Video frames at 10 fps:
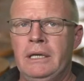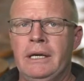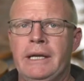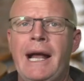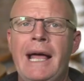
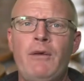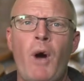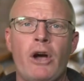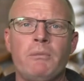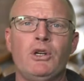G'day,
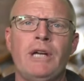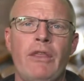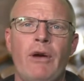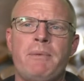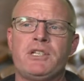welcome to another
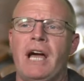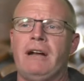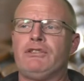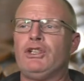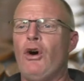episode
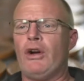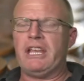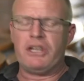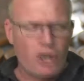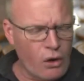of Talking
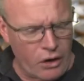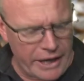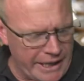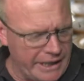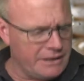
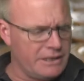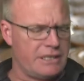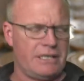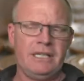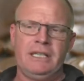Coins.
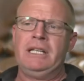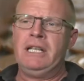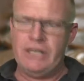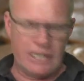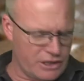
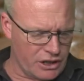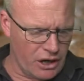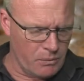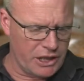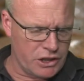This time
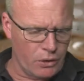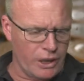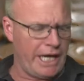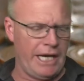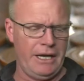we're
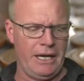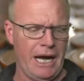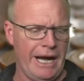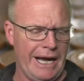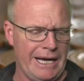talking
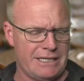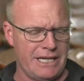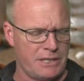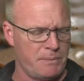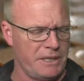
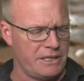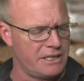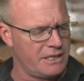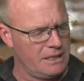sixpence.